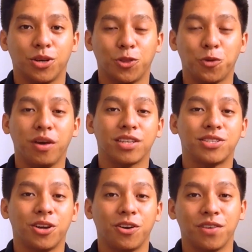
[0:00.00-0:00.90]
to be at
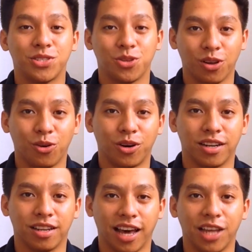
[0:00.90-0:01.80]
service to the Lord
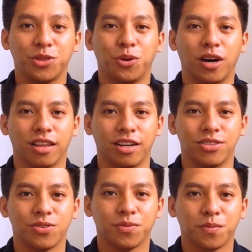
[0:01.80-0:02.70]
and to others.